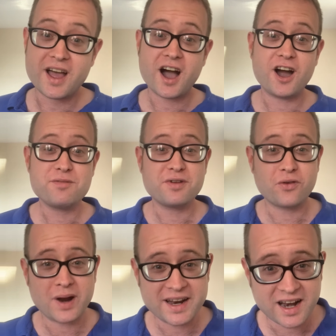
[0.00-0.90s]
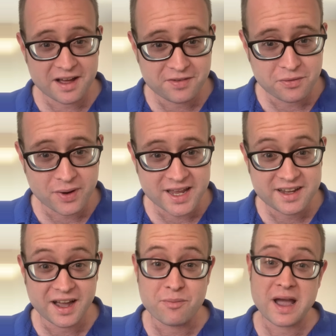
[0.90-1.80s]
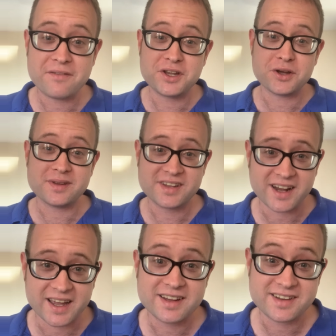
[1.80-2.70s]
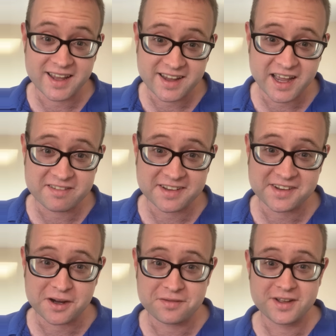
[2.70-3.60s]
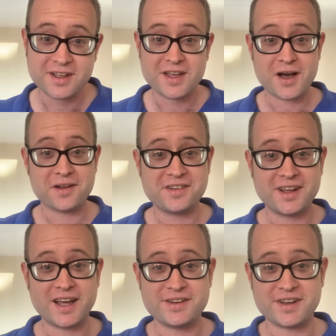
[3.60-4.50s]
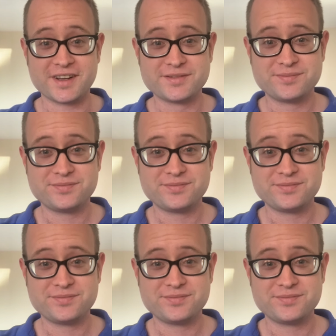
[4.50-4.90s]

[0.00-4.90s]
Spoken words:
Hope you've all had a lovely week. And whatever you're doing today, take care of yourself. I'll see you later.